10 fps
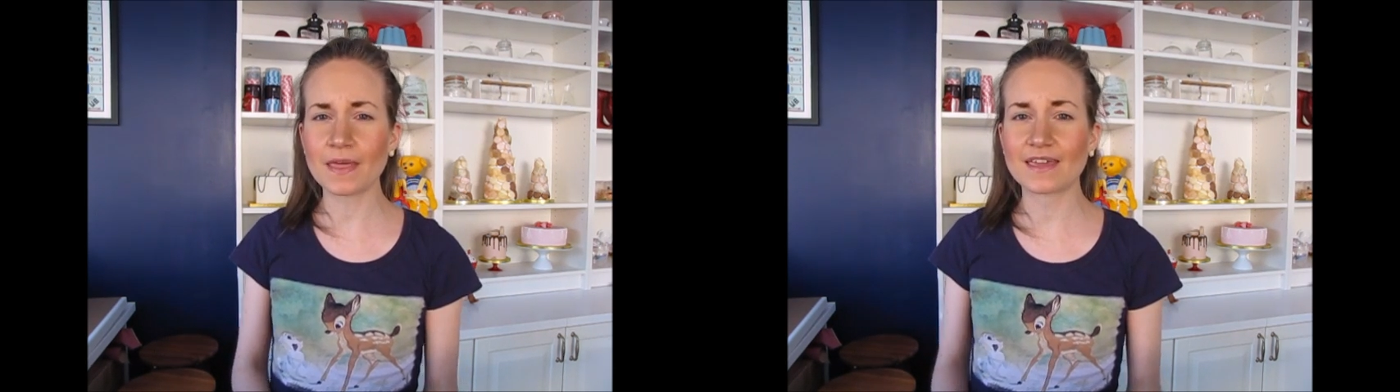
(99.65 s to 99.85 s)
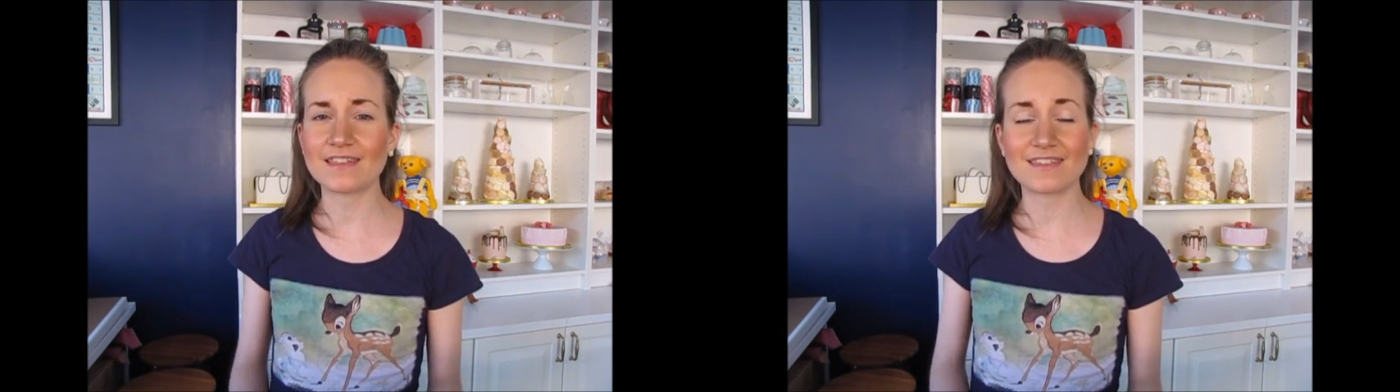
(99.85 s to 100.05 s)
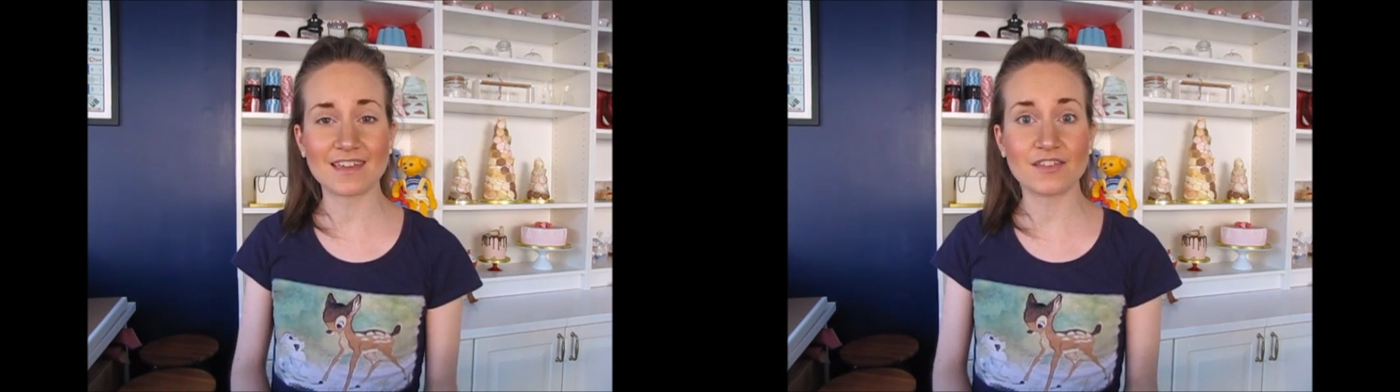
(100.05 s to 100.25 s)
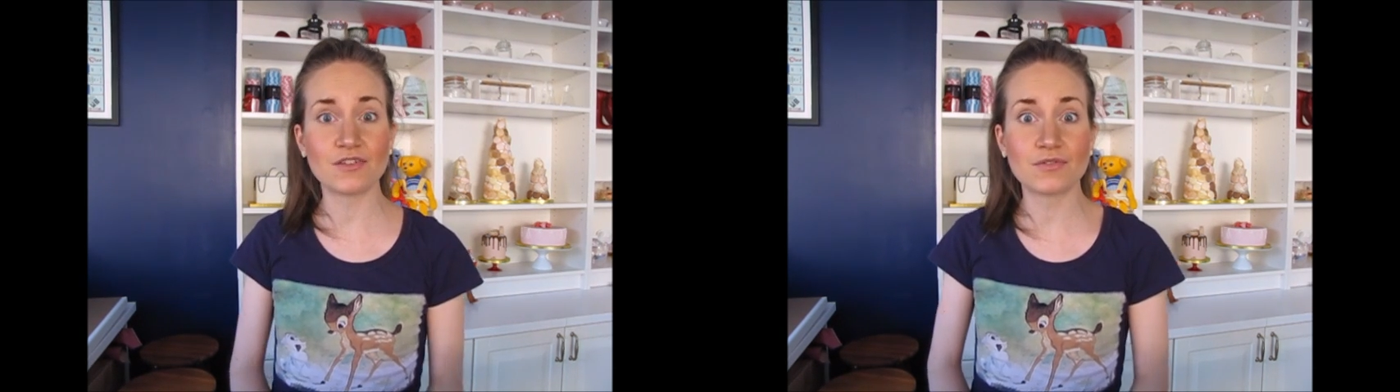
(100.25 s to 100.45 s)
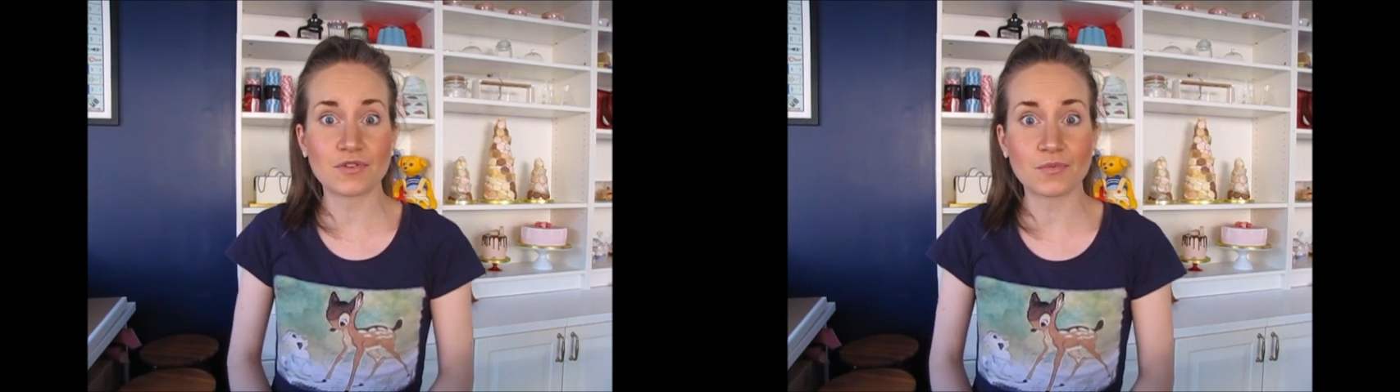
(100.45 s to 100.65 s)
They
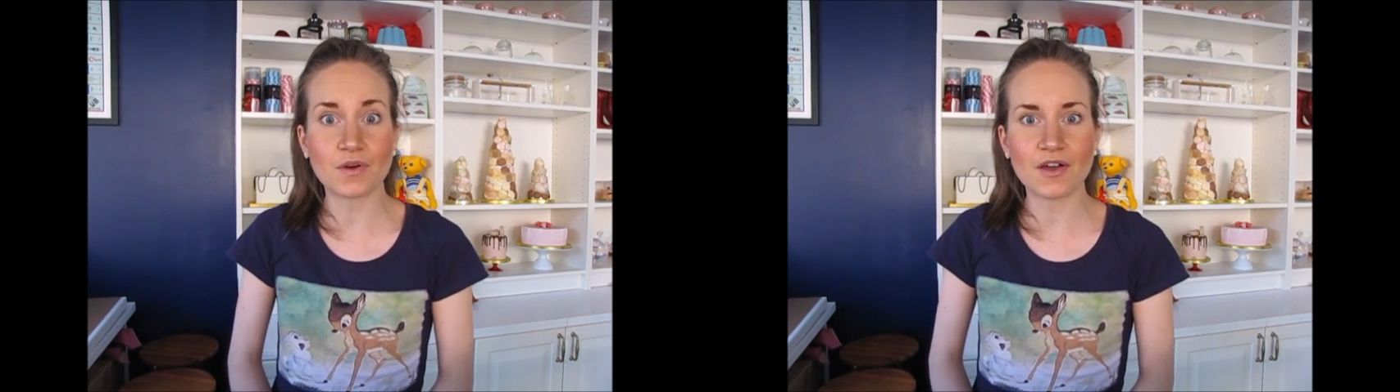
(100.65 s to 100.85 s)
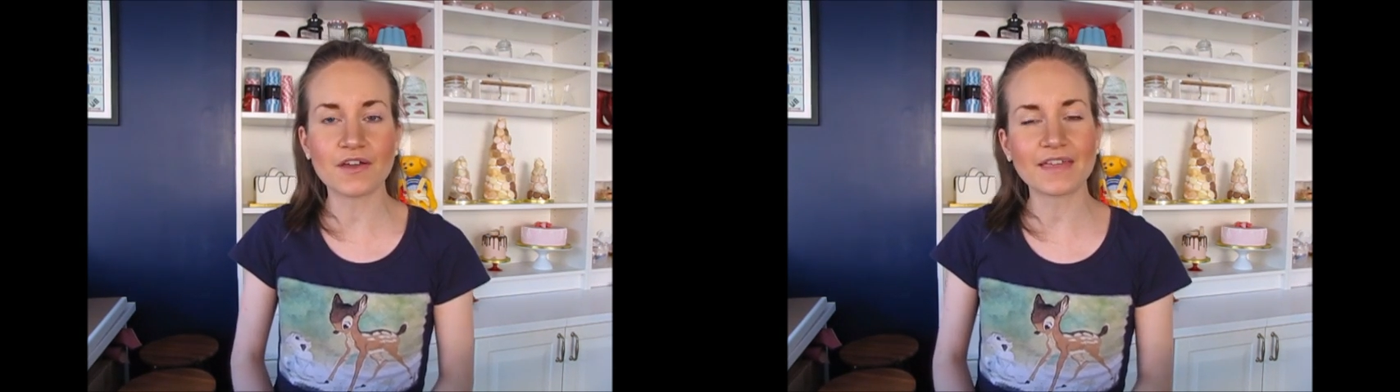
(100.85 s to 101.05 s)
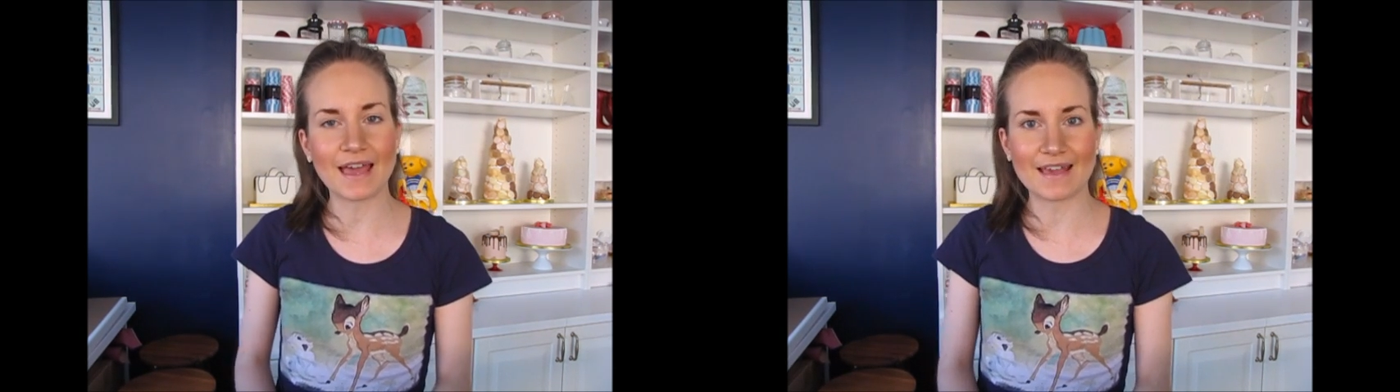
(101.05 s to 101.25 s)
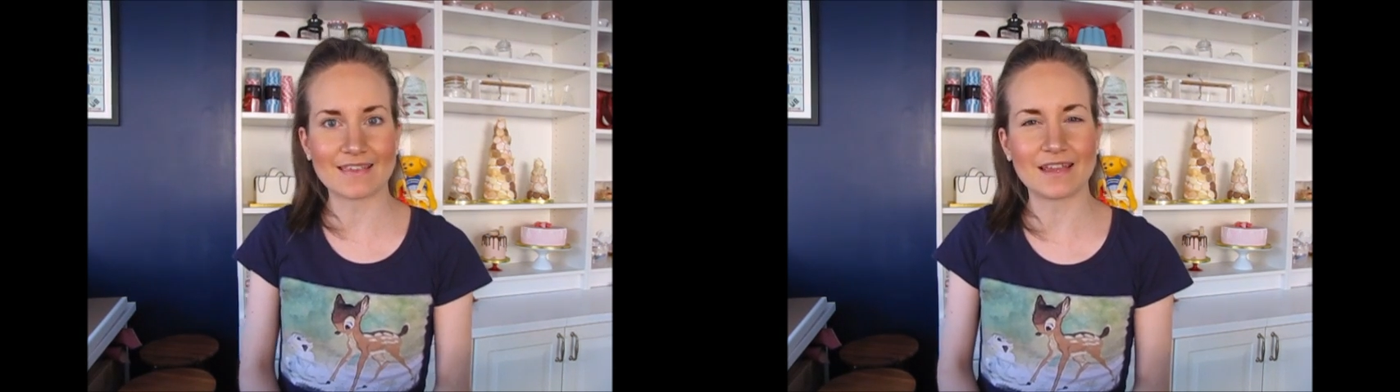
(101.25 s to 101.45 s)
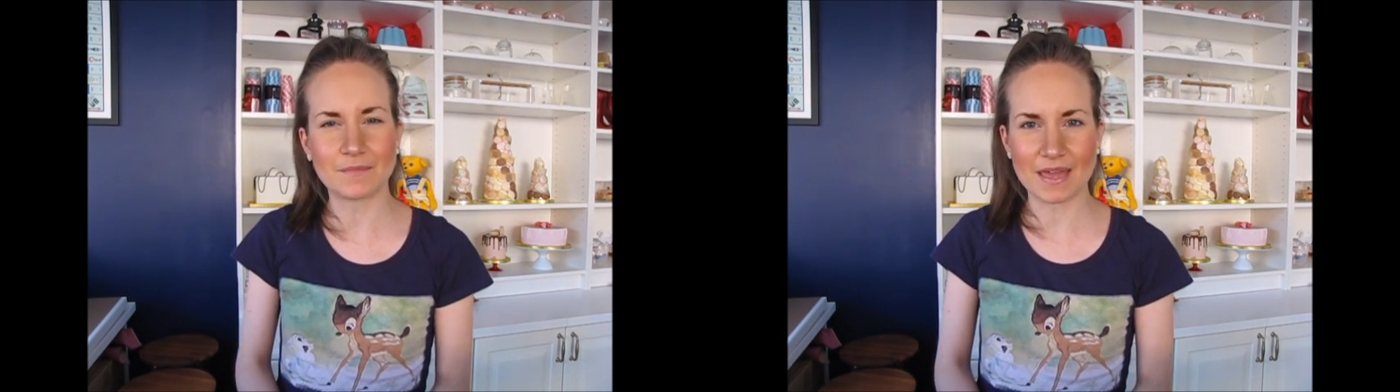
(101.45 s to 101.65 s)
continue to work as
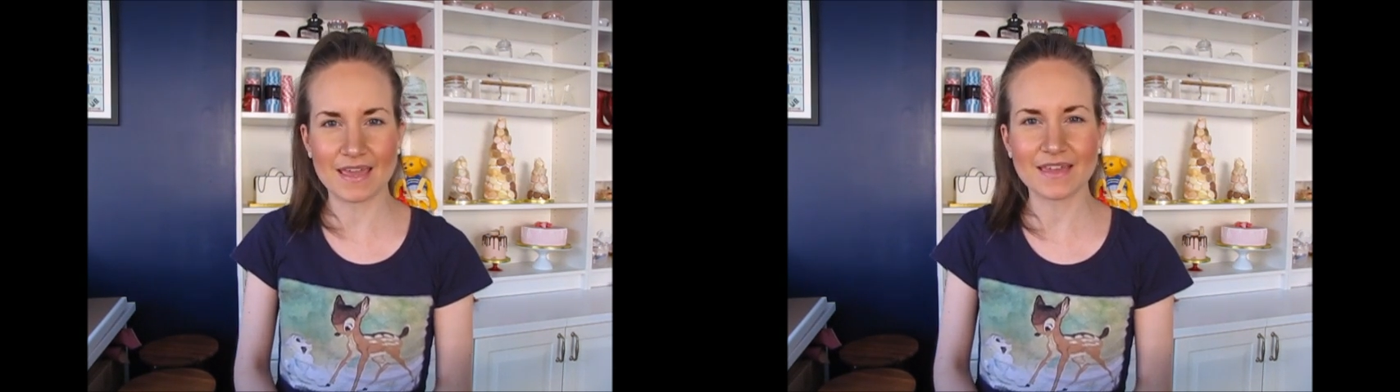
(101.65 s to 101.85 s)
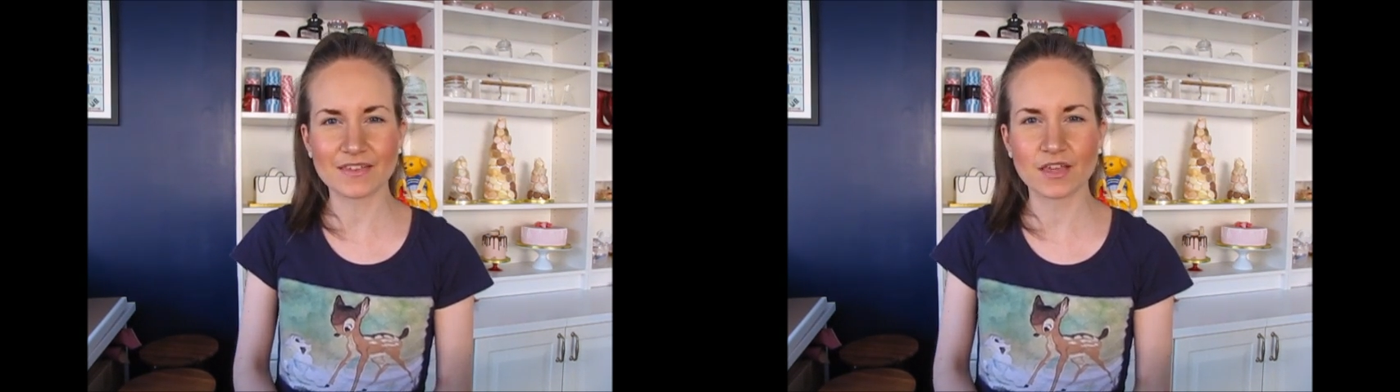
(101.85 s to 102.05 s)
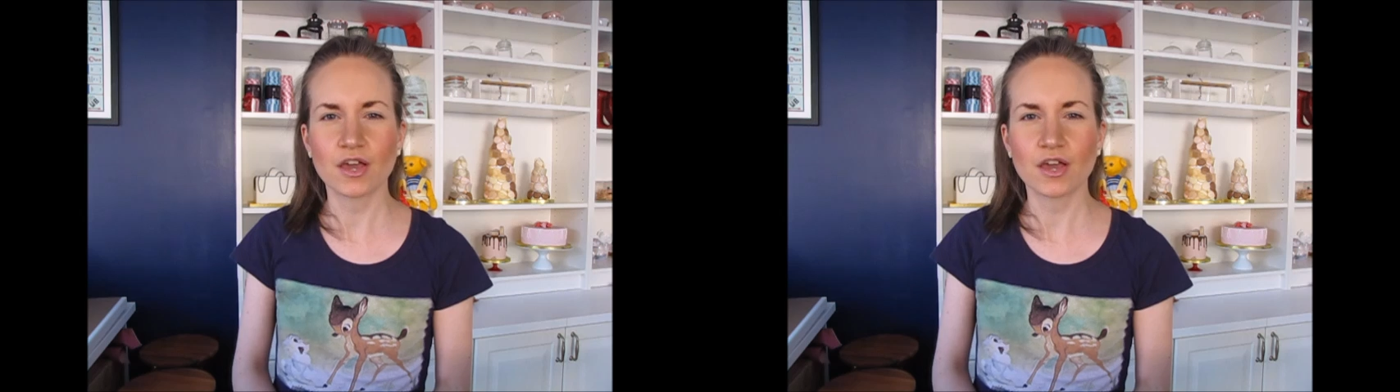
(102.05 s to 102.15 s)
it bakes.